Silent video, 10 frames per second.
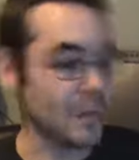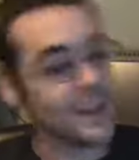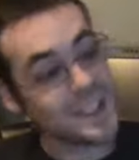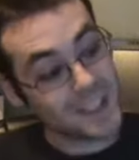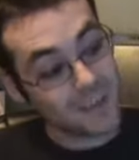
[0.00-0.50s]

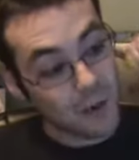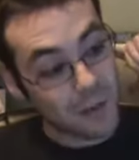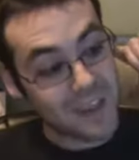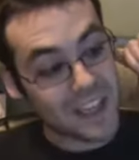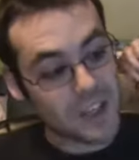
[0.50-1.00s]
This is from
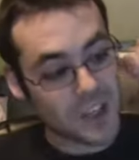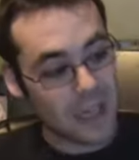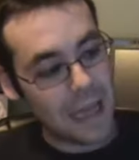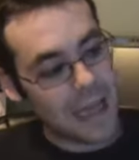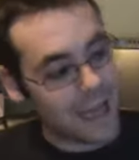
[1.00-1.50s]
the
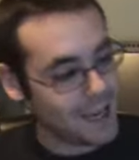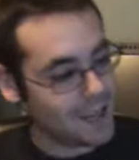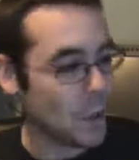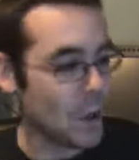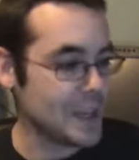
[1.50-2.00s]
July
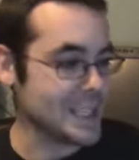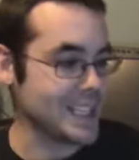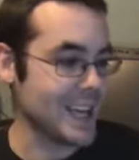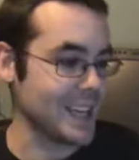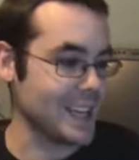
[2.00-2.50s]

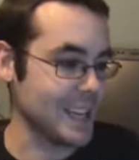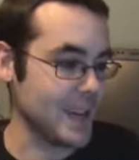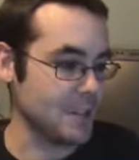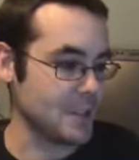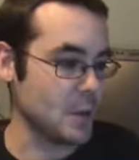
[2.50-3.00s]
22nd
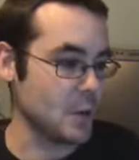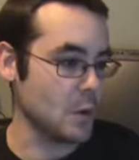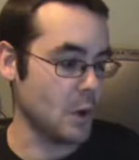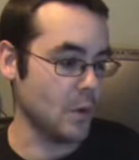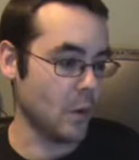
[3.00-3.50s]
episode
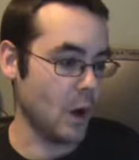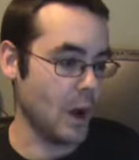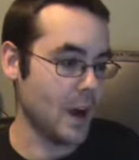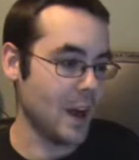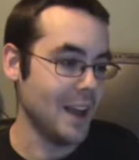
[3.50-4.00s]
of
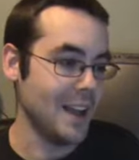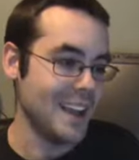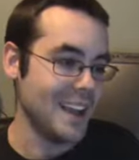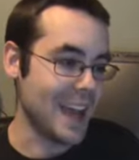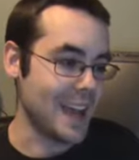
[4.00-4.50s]
Raw
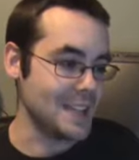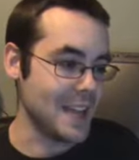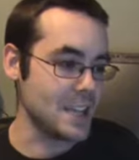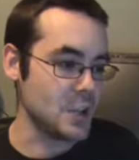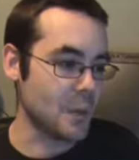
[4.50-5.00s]
had uh,
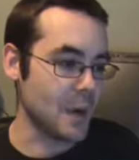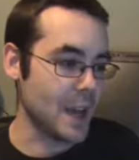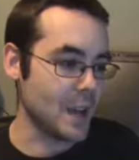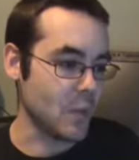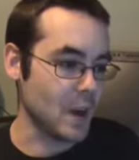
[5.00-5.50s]
Daniel
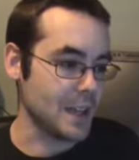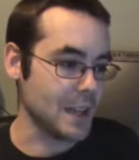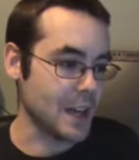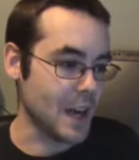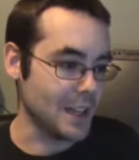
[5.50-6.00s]
Bryan running the
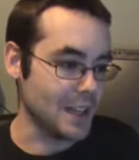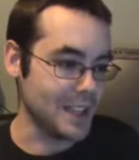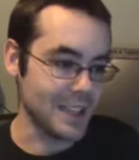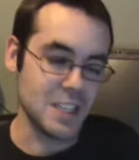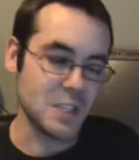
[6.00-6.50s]
gauntlet,
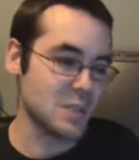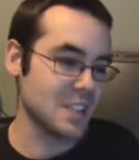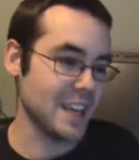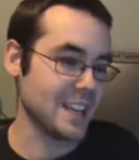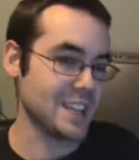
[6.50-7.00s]
and this was
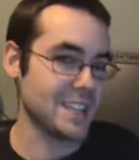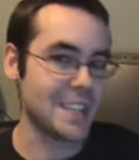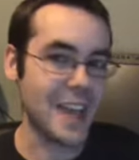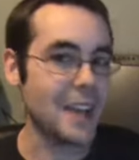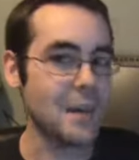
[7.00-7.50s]
like the
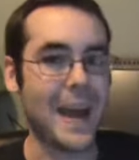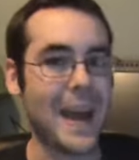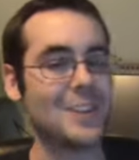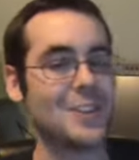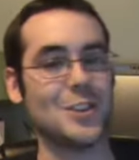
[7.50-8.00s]
second
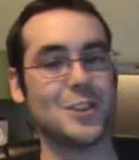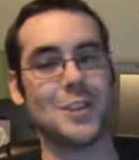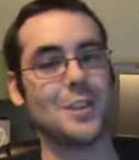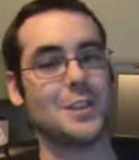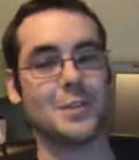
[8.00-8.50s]
match in a
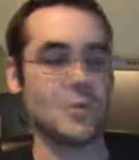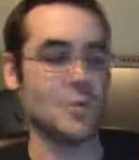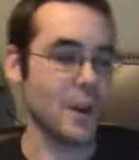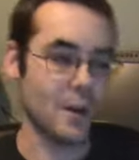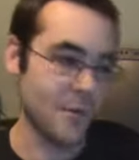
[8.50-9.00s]
series of
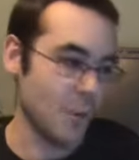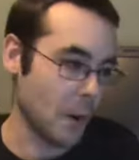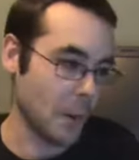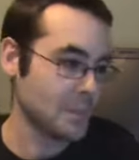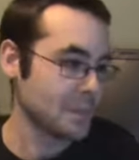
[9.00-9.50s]
three or four.